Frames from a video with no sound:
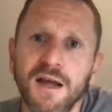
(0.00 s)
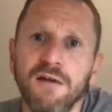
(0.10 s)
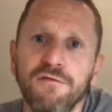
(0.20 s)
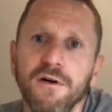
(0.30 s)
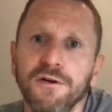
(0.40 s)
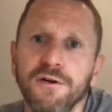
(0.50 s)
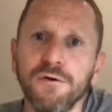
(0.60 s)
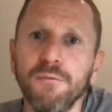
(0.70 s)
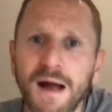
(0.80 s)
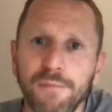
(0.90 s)
Look how far
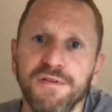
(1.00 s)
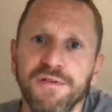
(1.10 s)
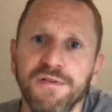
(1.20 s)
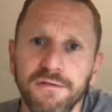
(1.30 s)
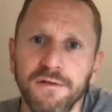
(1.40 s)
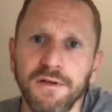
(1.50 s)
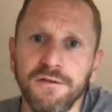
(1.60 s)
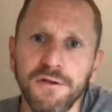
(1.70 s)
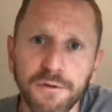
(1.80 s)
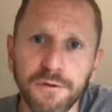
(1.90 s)
Google Maps
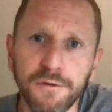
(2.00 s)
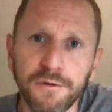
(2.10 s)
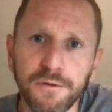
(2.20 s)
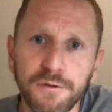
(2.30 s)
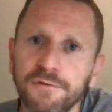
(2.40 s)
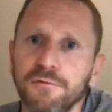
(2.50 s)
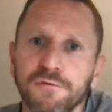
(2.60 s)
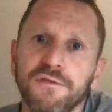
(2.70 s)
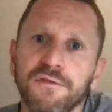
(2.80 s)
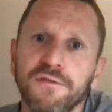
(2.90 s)
is used in all
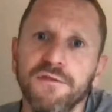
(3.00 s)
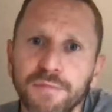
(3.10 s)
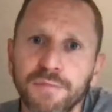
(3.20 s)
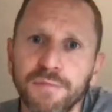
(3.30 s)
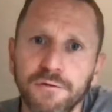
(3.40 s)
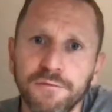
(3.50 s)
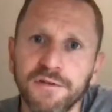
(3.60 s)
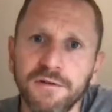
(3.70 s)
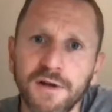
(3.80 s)
sorts of different platforms.